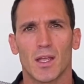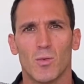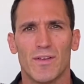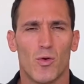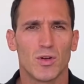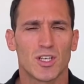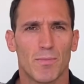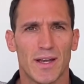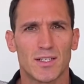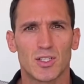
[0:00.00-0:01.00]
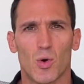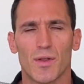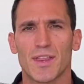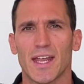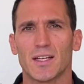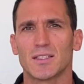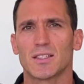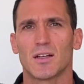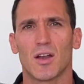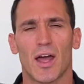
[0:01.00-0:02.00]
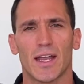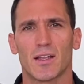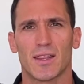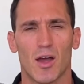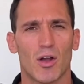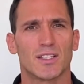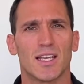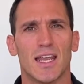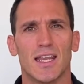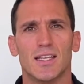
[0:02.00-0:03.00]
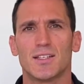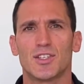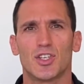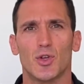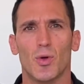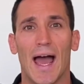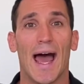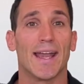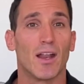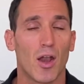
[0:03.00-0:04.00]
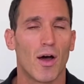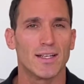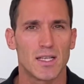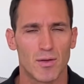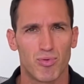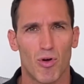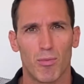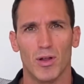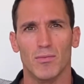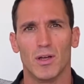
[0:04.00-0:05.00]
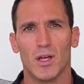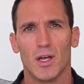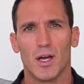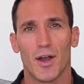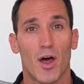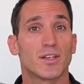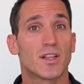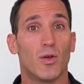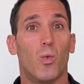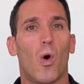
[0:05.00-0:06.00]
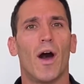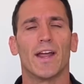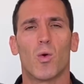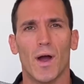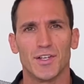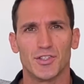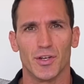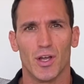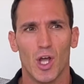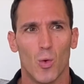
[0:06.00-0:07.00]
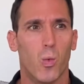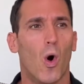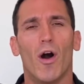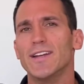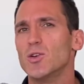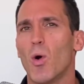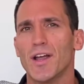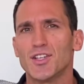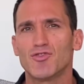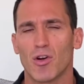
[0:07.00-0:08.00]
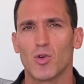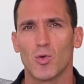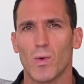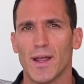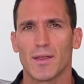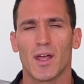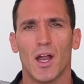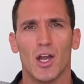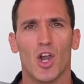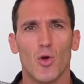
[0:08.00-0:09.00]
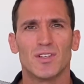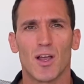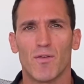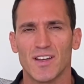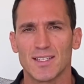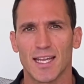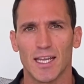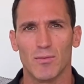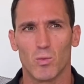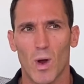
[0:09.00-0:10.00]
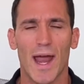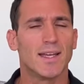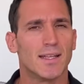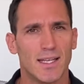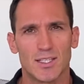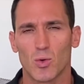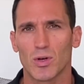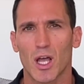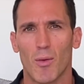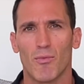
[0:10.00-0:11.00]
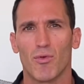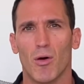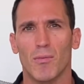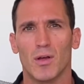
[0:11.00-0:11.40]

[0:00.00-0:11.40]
We've also been taught things like the answer is to analyze the problem and ask the why question. Why do I struggle with low self esteem? Where did this all come from?